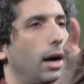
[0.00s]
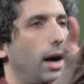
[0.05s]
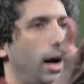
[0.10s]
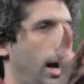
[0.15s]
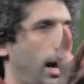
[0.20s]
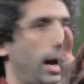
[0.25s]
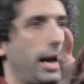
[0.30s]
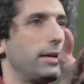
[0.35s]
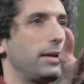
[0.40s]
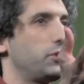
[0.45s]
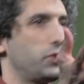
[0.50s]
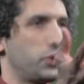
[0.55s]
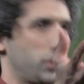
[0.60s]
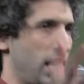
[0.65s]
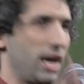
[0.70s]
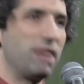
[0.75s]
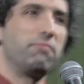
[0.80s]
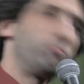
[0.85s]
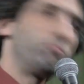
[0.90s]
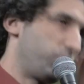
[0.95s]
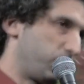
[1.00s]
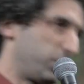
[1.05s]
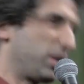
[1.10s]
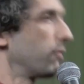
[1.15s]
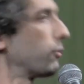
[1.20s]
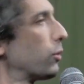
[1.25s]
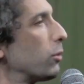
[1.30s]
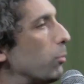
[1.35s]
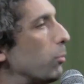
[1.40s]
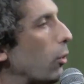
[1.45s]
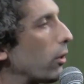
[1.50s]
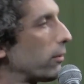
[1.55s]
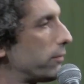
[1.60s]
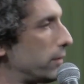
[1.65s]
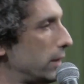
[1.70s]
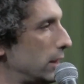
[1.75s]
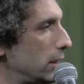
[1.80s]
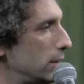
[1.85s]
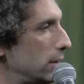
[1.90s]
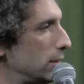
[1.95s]
I said, give her the
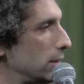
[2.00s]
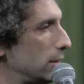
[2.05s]
morphine.